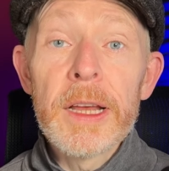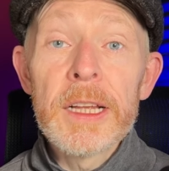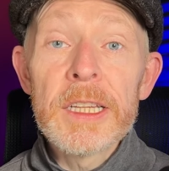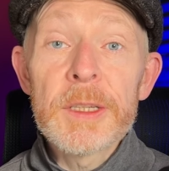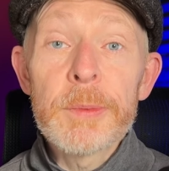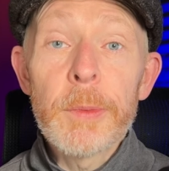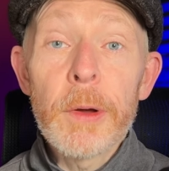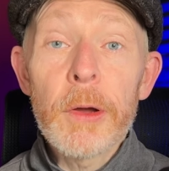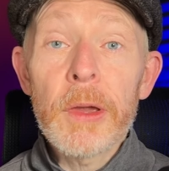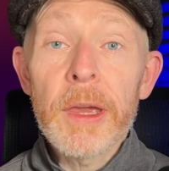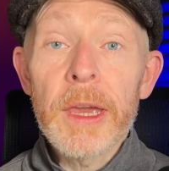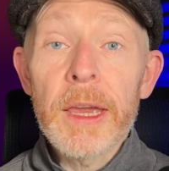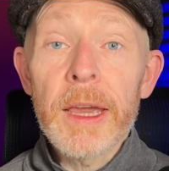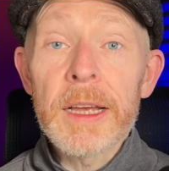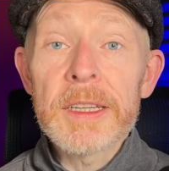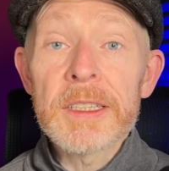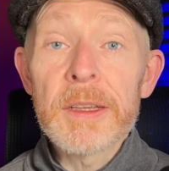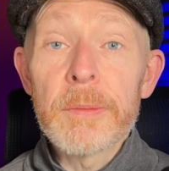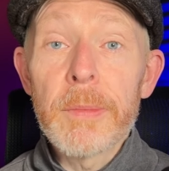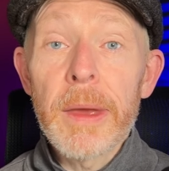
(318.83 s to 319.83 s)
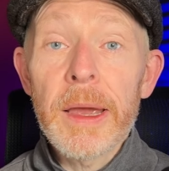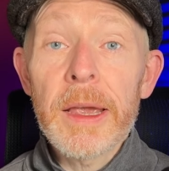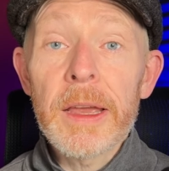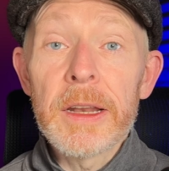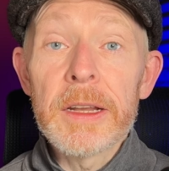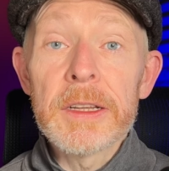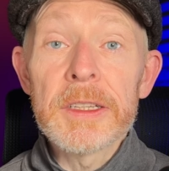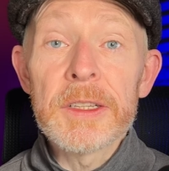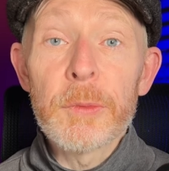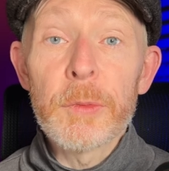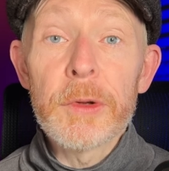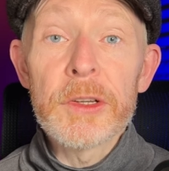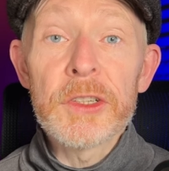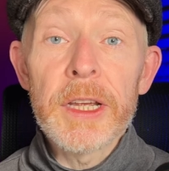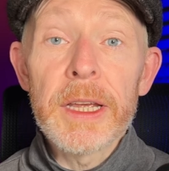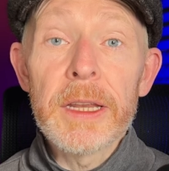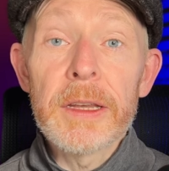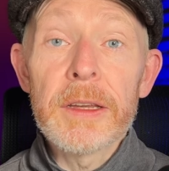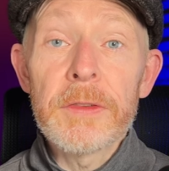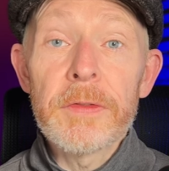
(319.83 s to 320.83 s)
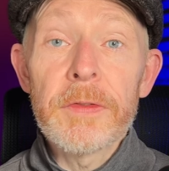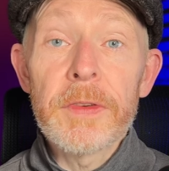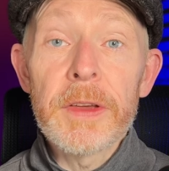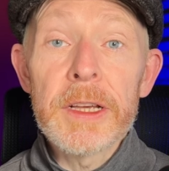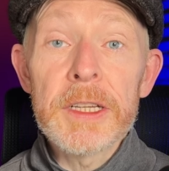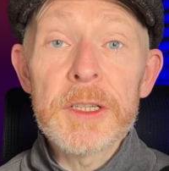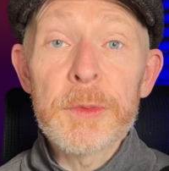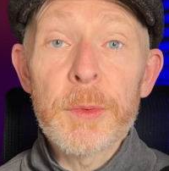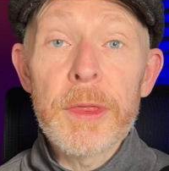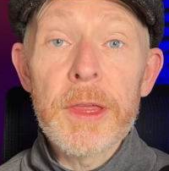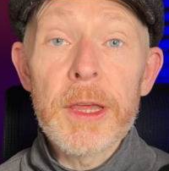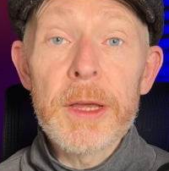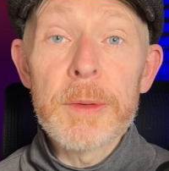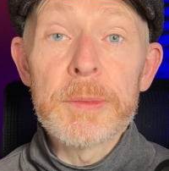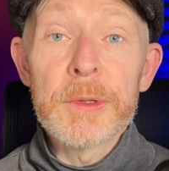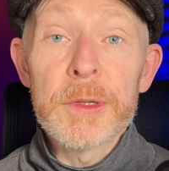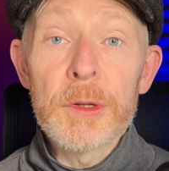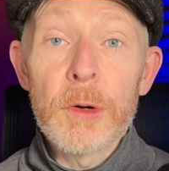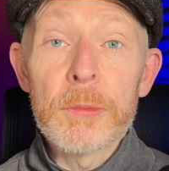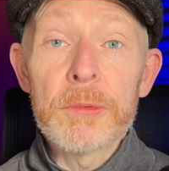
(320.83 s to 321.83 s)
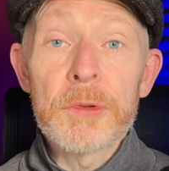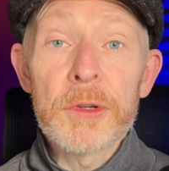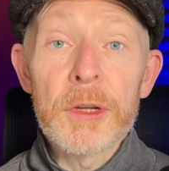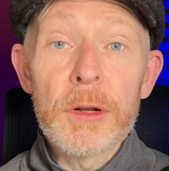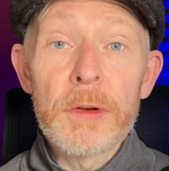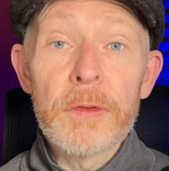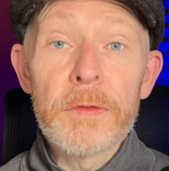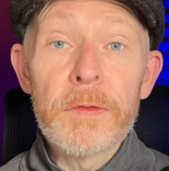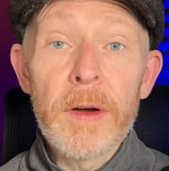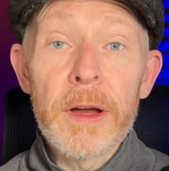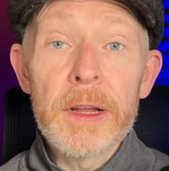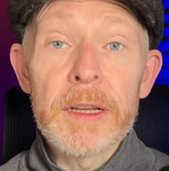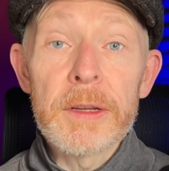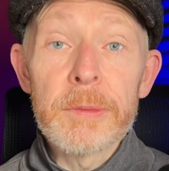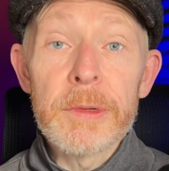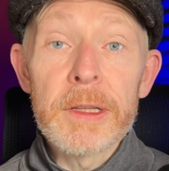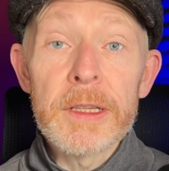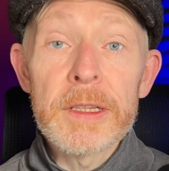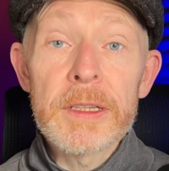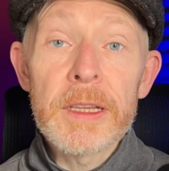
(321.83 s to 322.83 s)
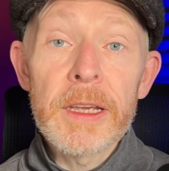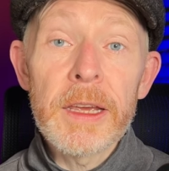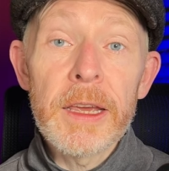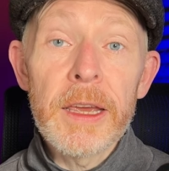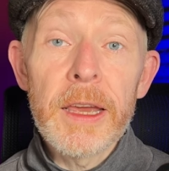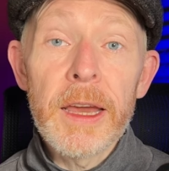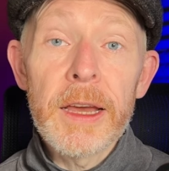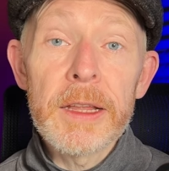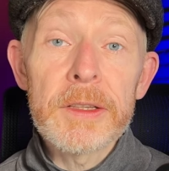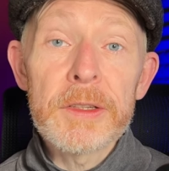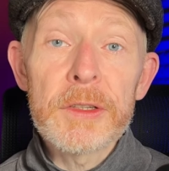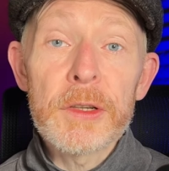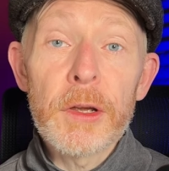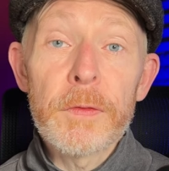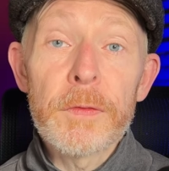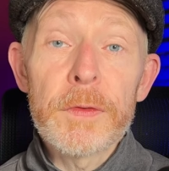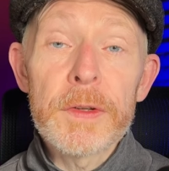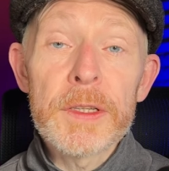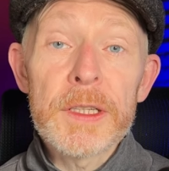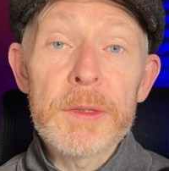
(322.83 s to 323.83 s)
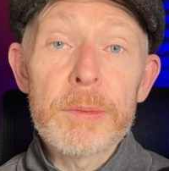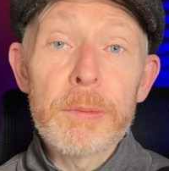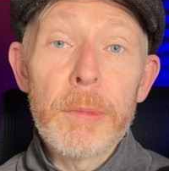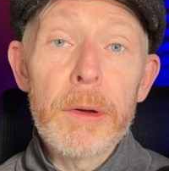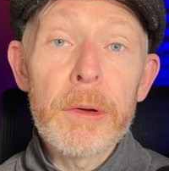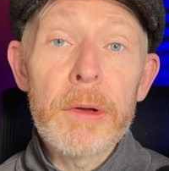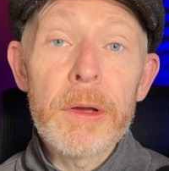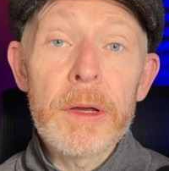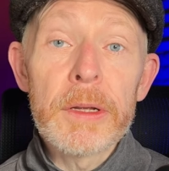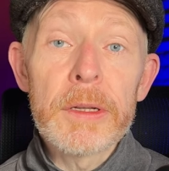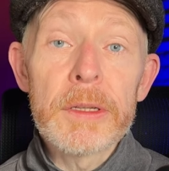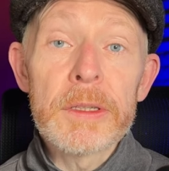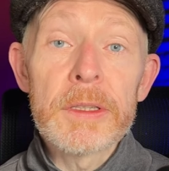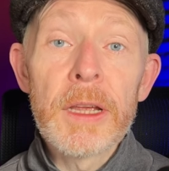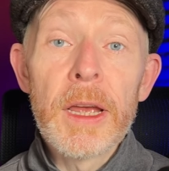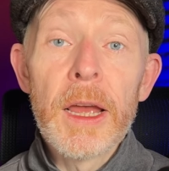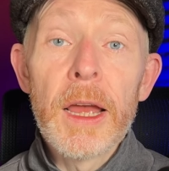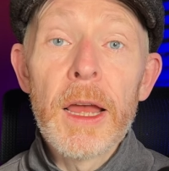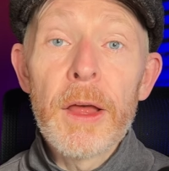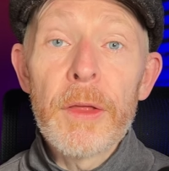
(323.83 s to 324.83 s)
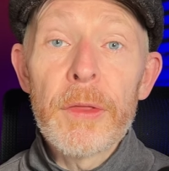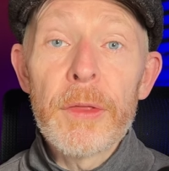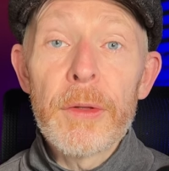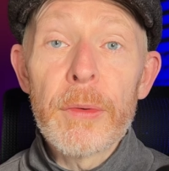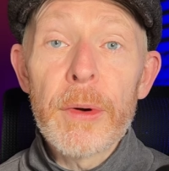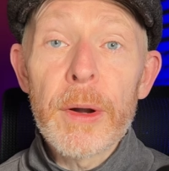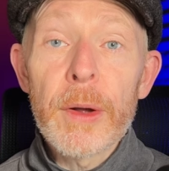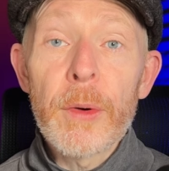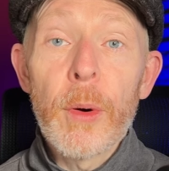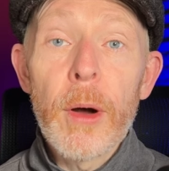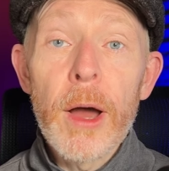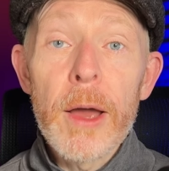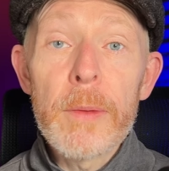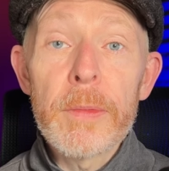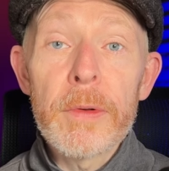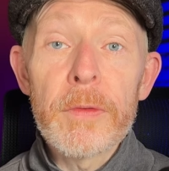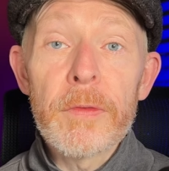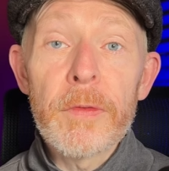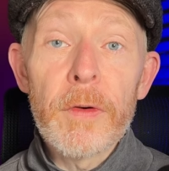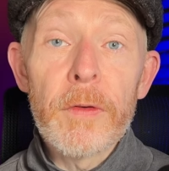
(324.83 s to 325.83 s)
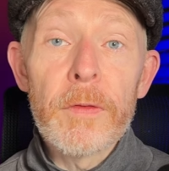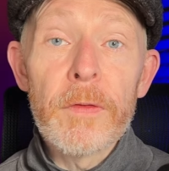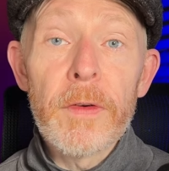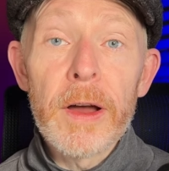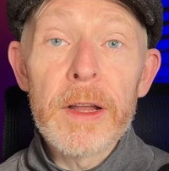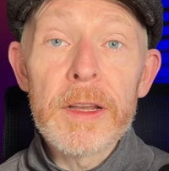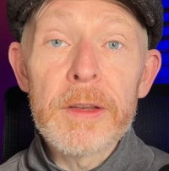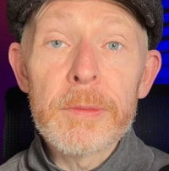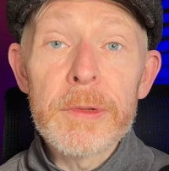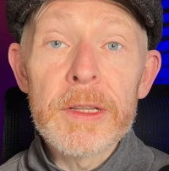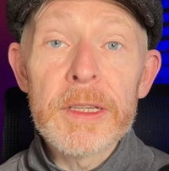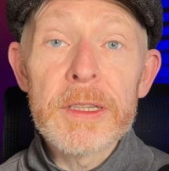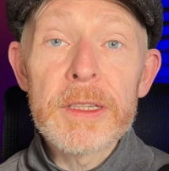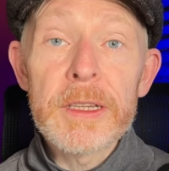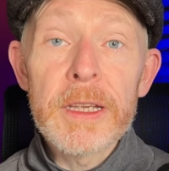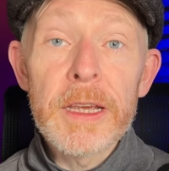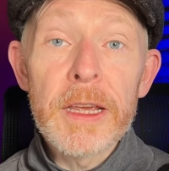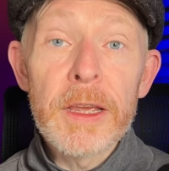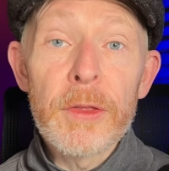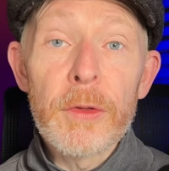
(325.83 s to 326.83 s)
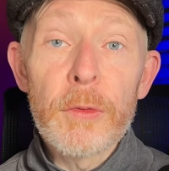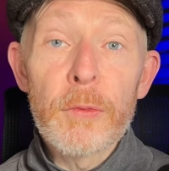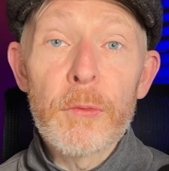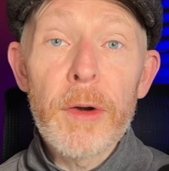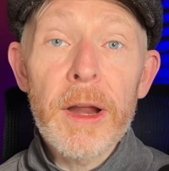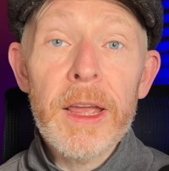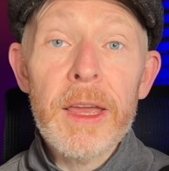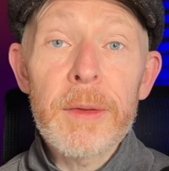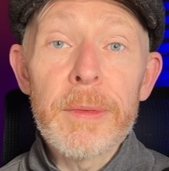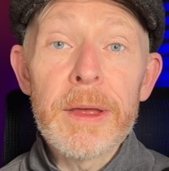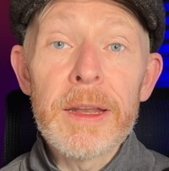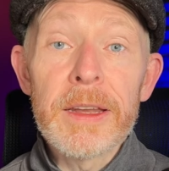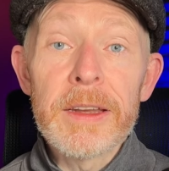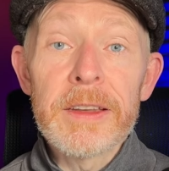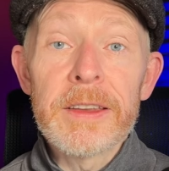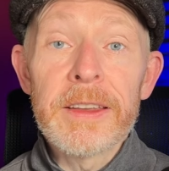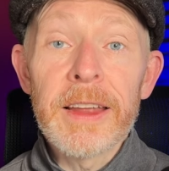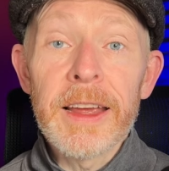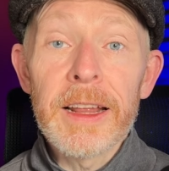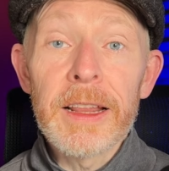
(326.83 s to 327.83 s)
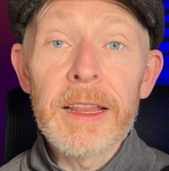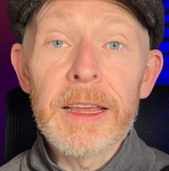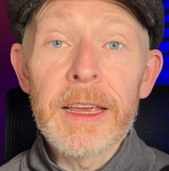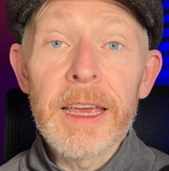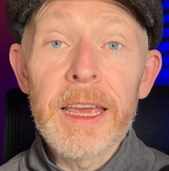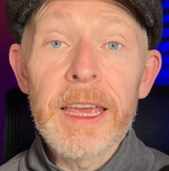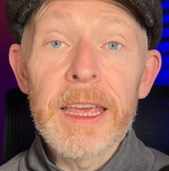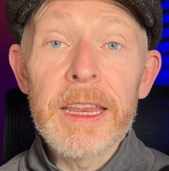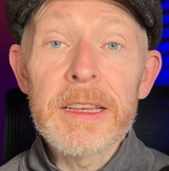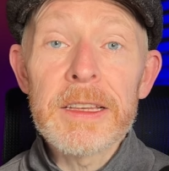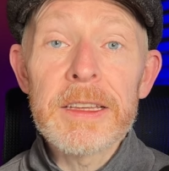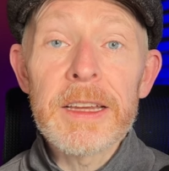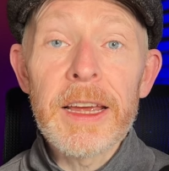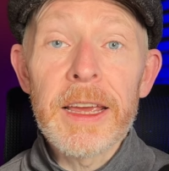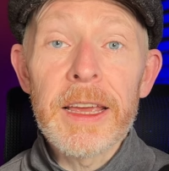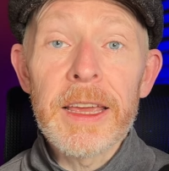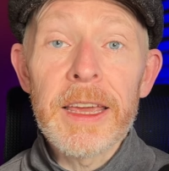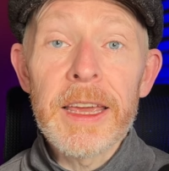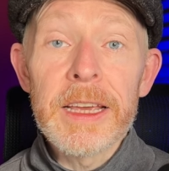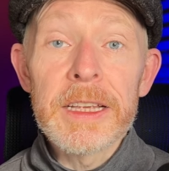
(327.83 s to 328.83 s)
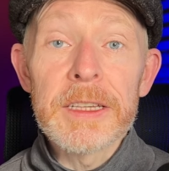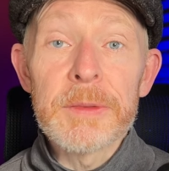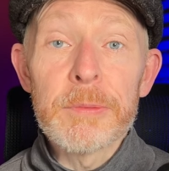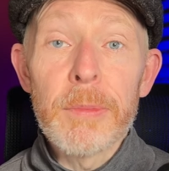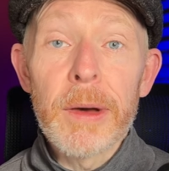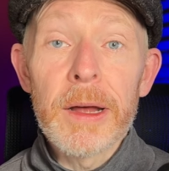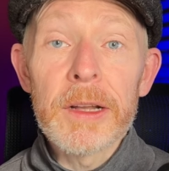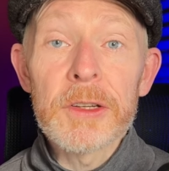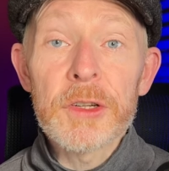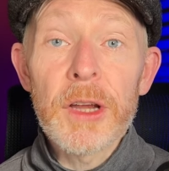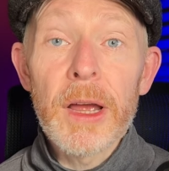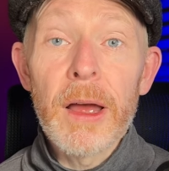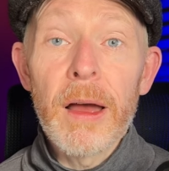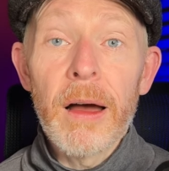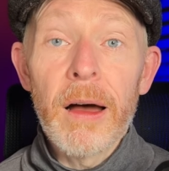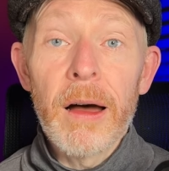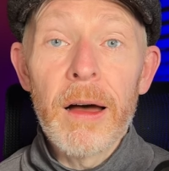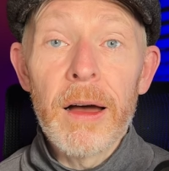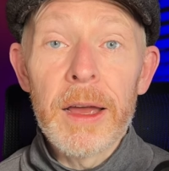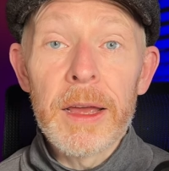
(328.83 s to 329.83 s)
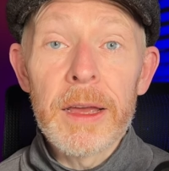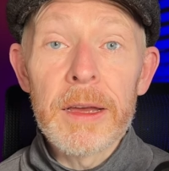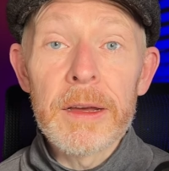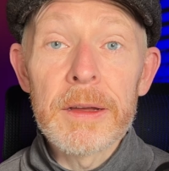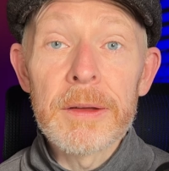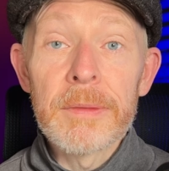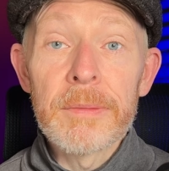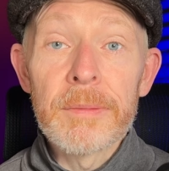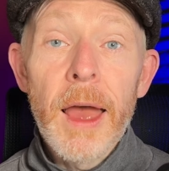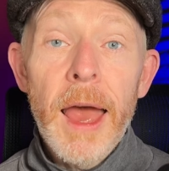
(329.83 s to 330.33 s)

Smoking has a mechanism which interferes with the absorption of vitamin C, and so for smokers, the requirement for vitamin C, the recommended daily intake, is much higher.